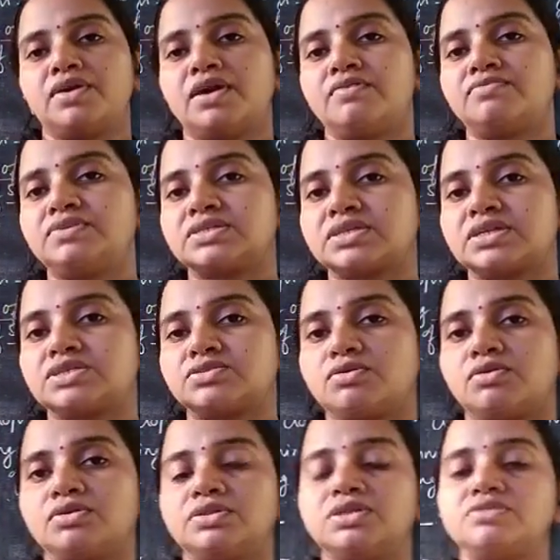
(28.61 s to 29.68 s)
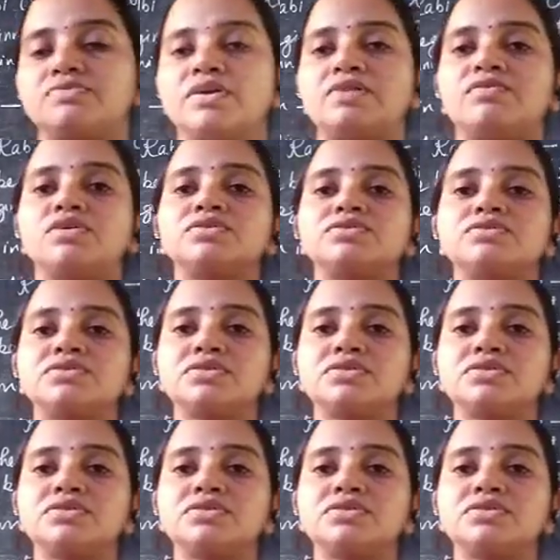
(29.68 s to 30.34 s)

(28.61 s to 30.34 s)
We have discussed all this. We have also